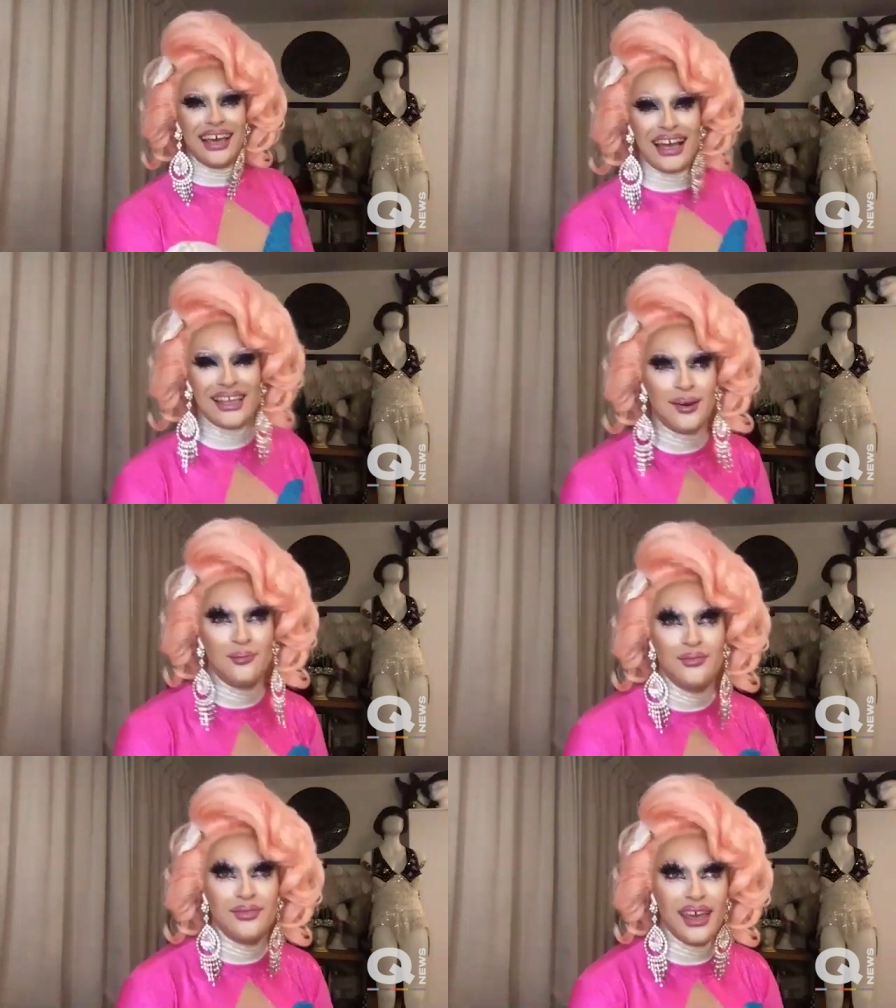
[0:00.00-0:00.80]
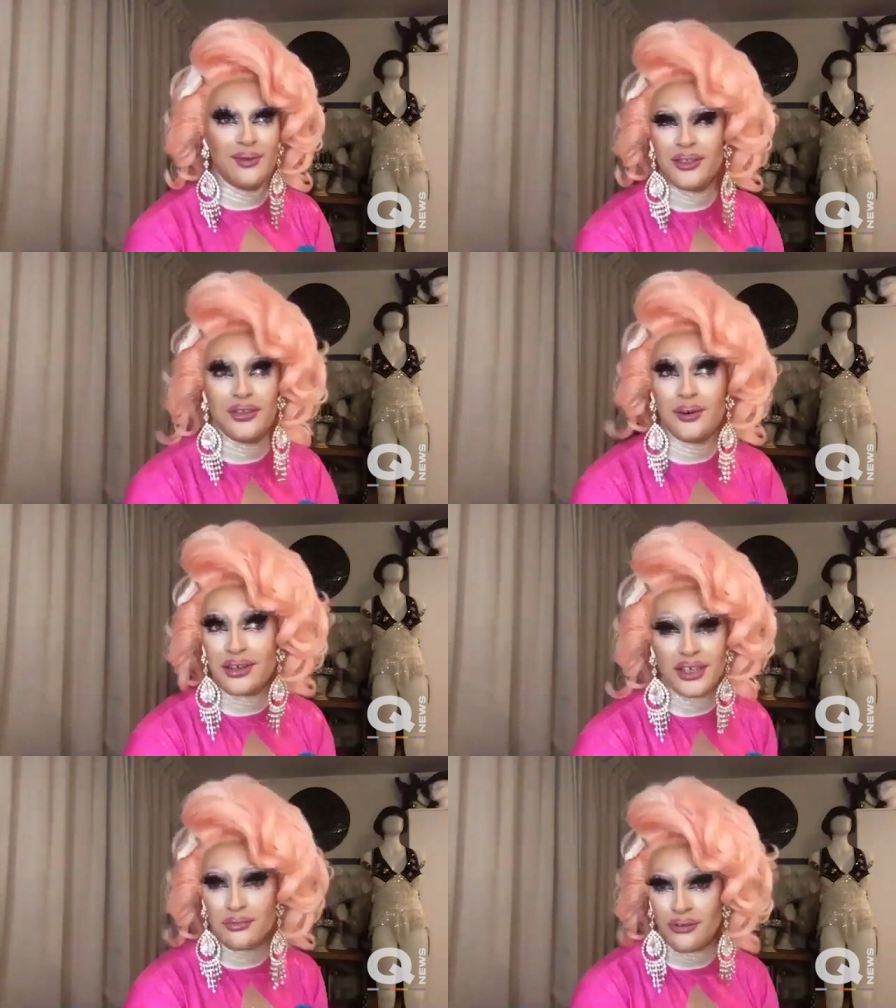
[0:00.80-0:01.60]
And then went through the
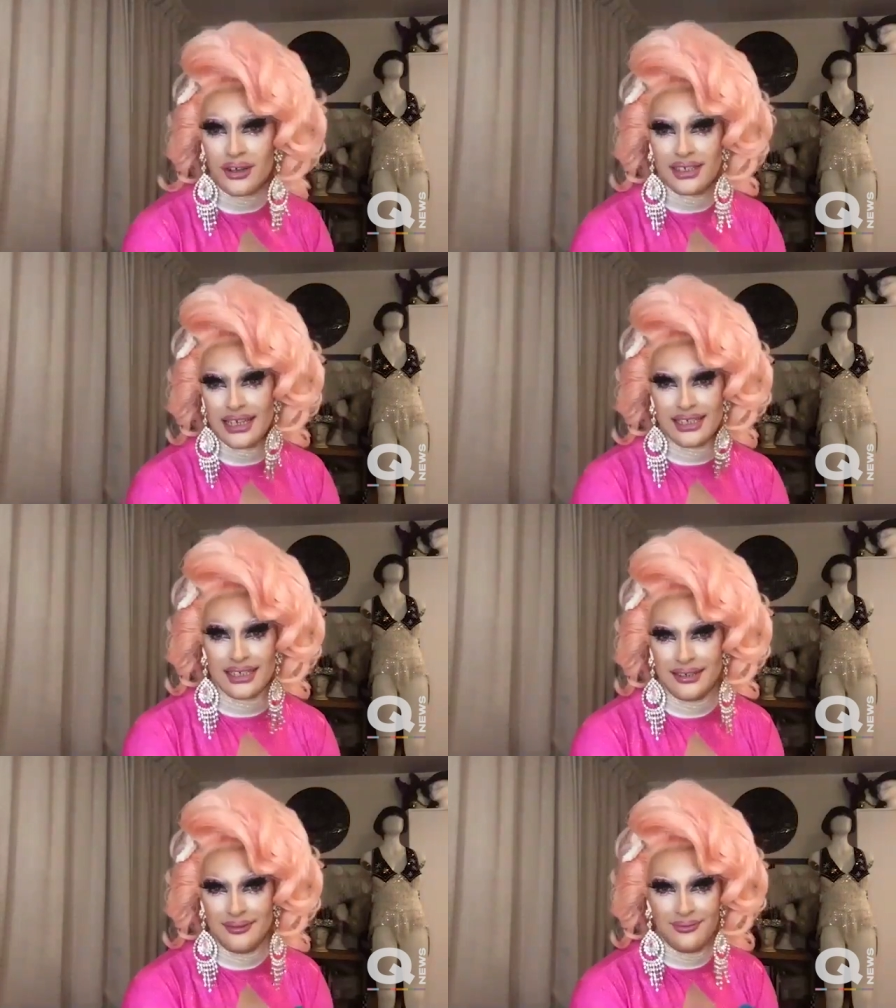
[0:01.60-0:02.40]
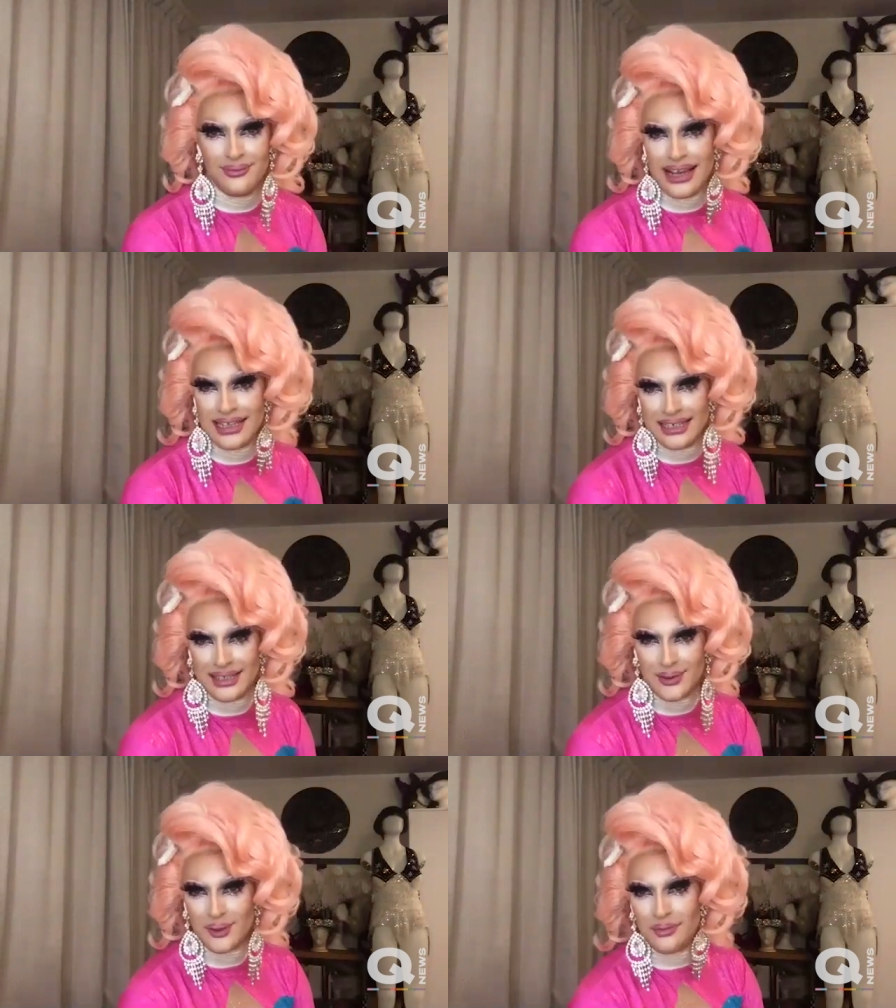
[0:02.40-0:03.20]
audition process and waited
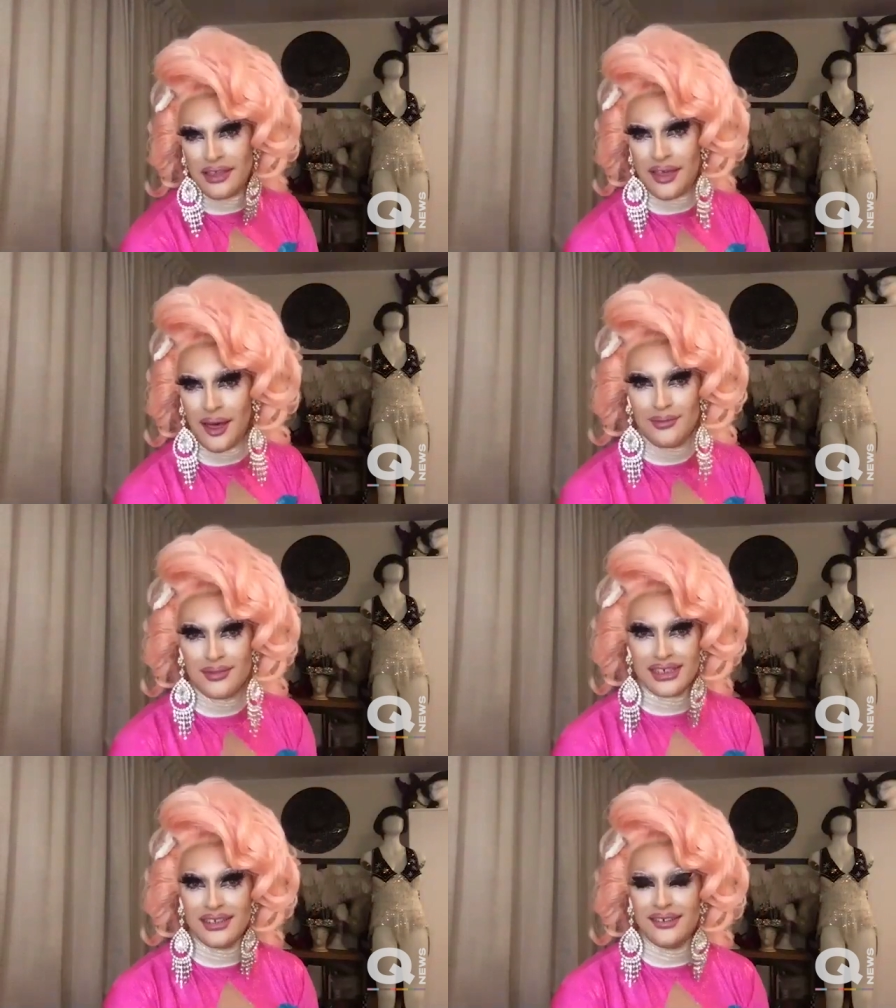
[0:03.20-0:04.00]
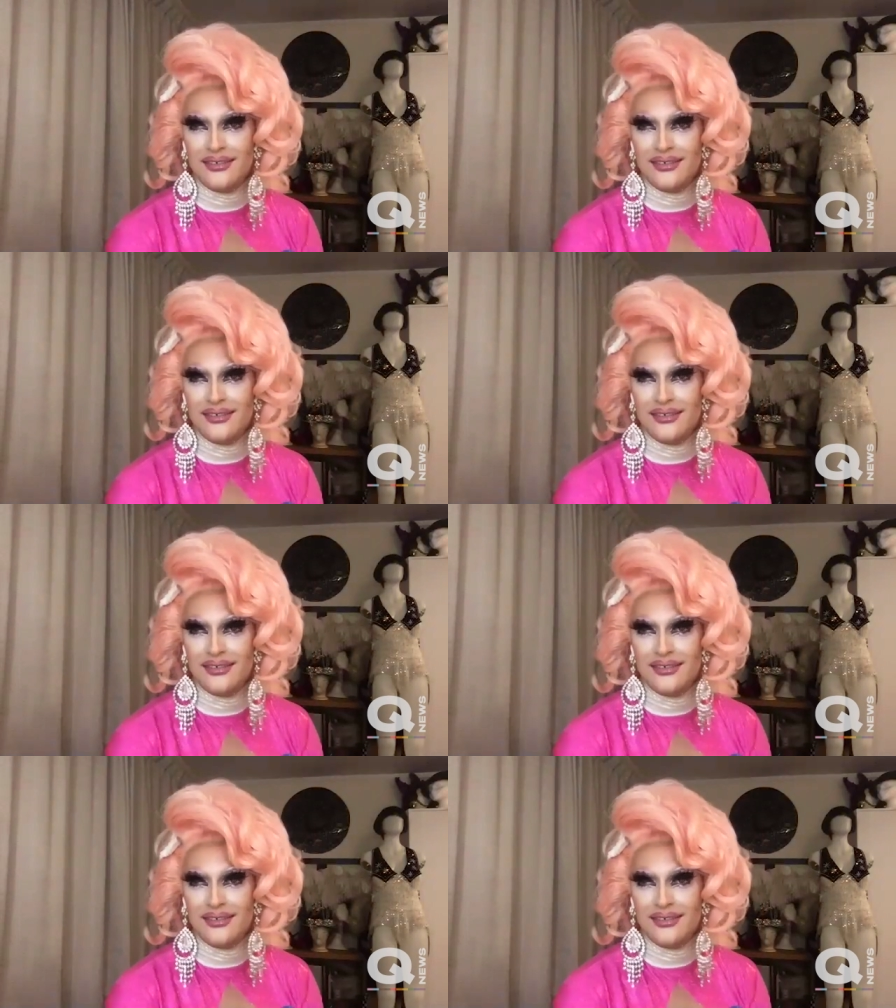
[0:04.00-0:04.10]
and twiddled my thumbs and